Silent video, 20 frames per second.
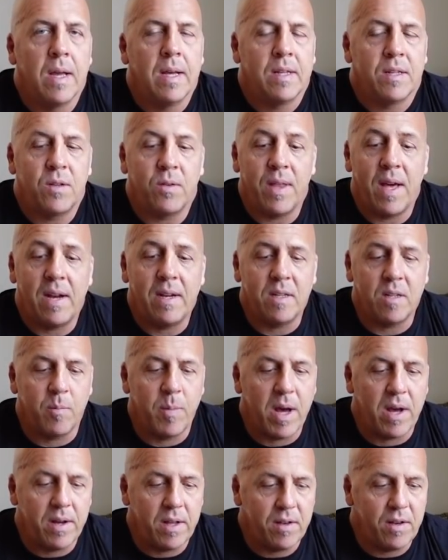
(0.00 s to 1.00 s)
So that is
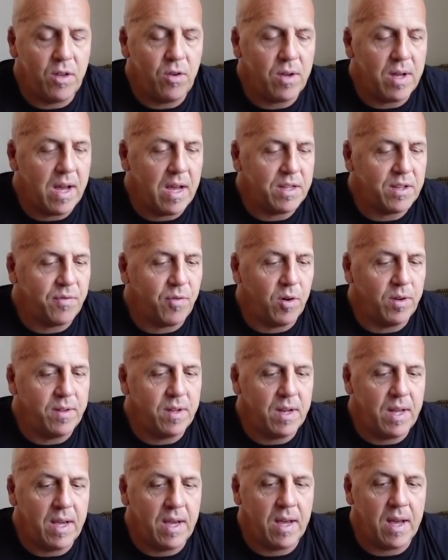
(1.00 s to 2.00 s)
about it, you guys, for
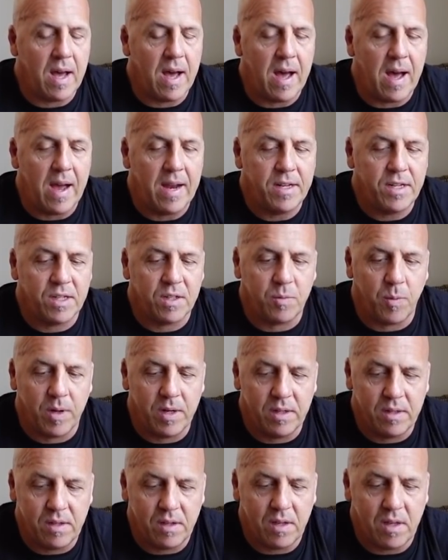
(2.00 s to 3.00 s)
today. I just
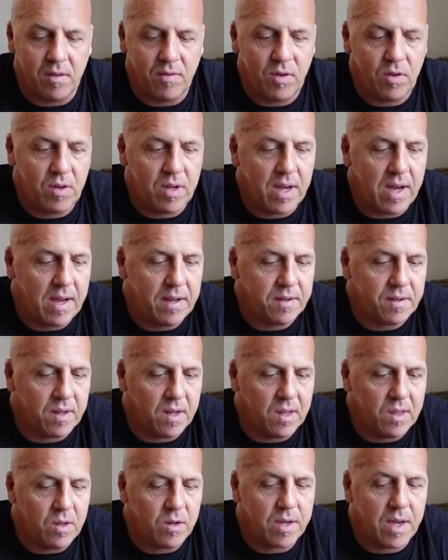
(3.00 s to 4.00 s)
wanted to give you guys
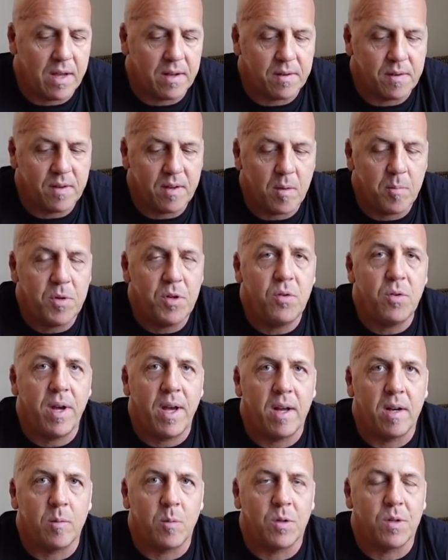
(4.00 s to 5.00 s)
a look at some new
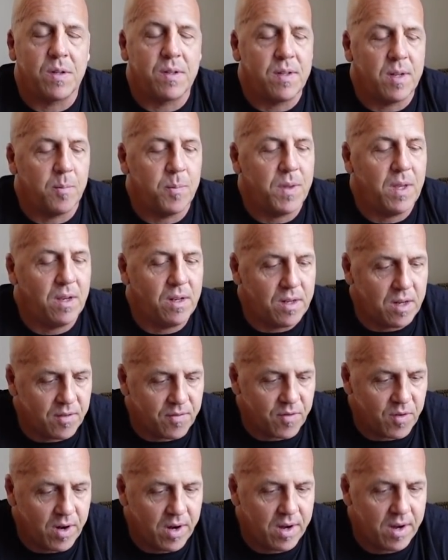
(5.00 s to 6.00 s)
animals, something
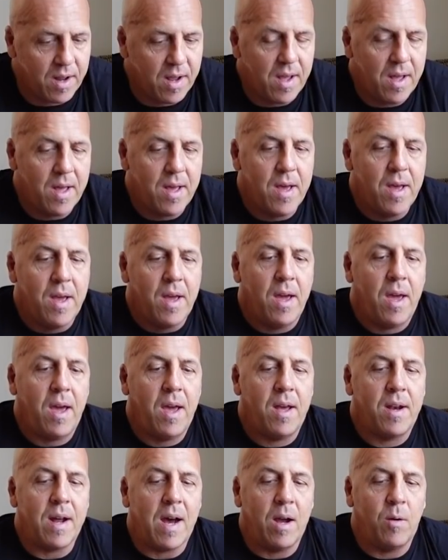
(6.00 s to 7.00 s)
different.
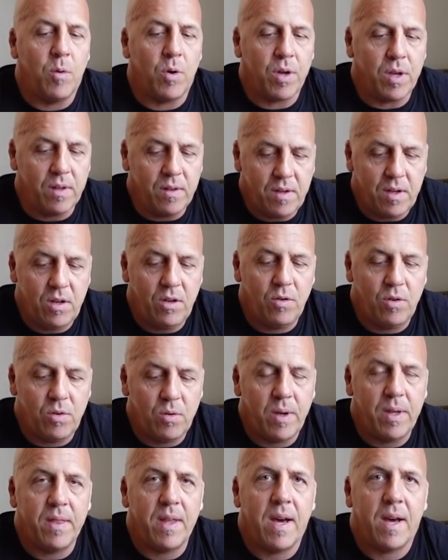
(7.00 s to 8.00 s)
And I will continue
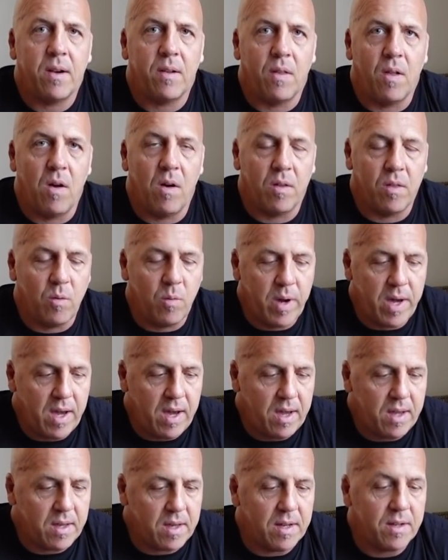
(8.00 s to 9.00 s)
doing that along the
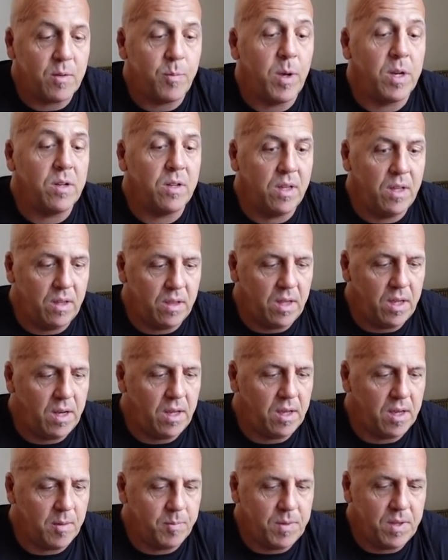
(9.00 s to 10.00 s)
way, especially
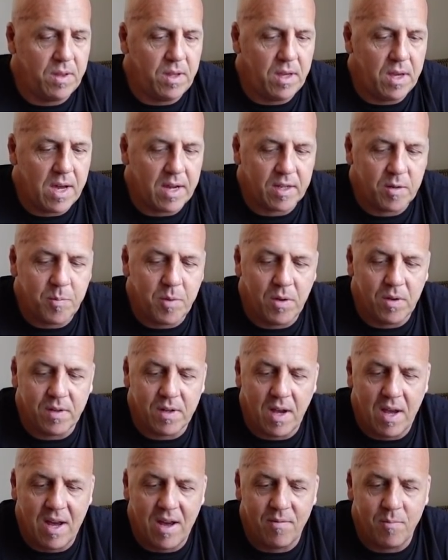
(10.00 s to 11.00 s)
leading up to the
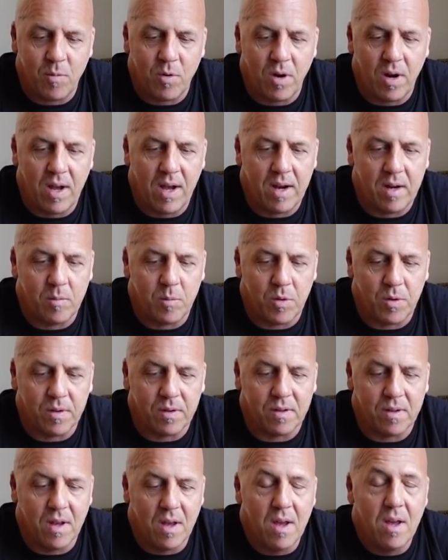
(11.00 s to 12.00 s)
expos. I have more
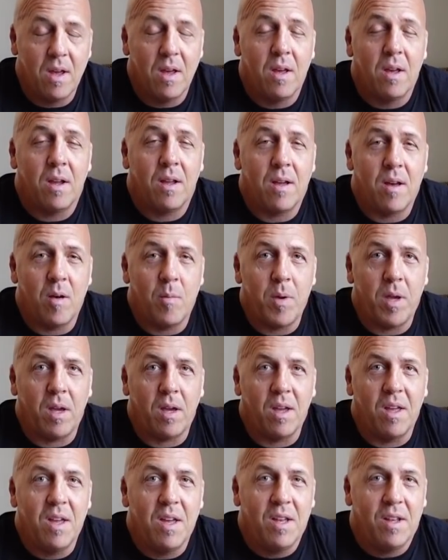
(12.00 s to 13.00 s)
animals
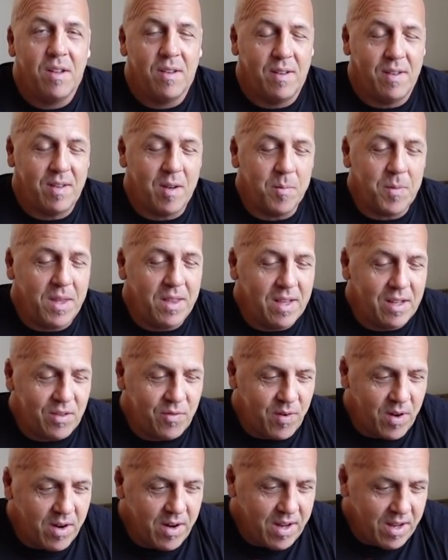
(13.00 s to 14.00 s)
coming. Something that's
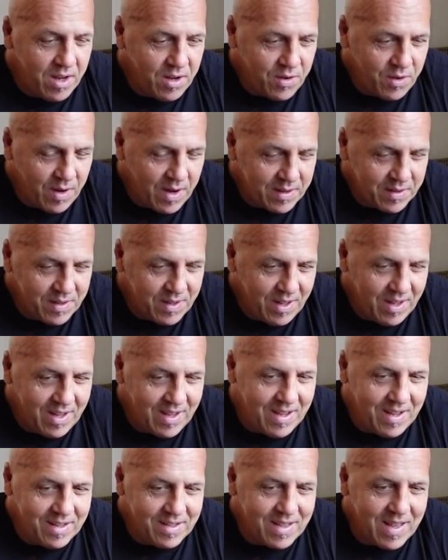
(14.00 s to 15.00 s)
very
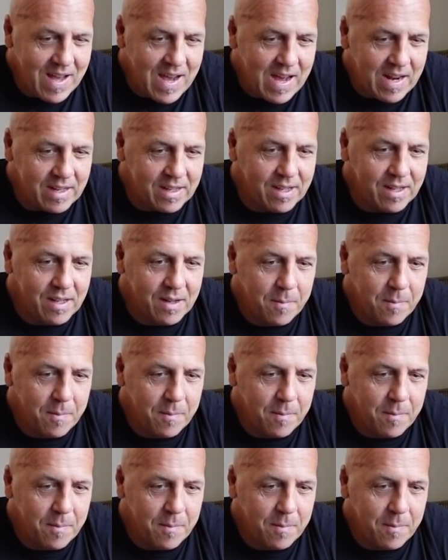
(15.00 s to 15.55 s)
interesting is that